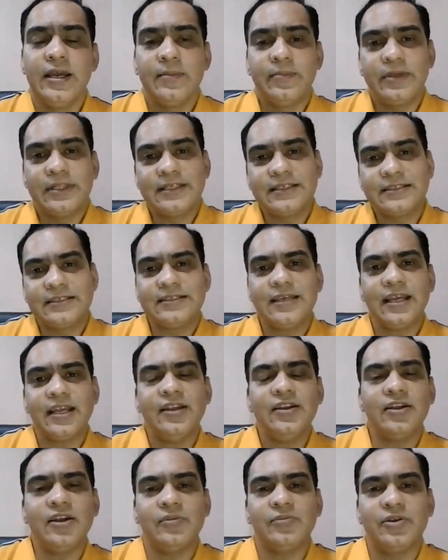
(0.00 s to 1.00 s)
But the
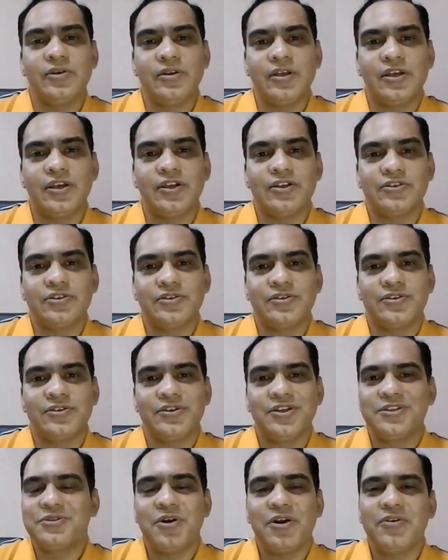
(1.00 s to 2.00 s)
second communication,
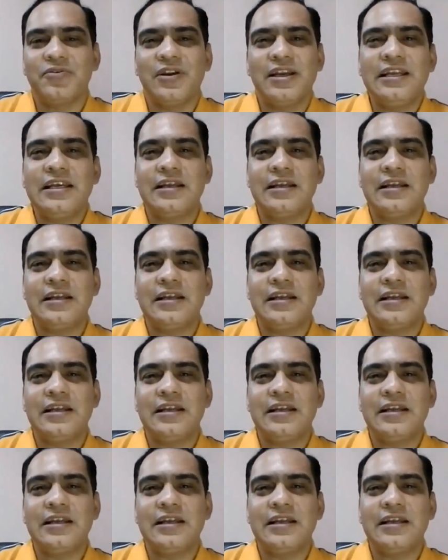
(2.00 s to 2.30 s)
it's not really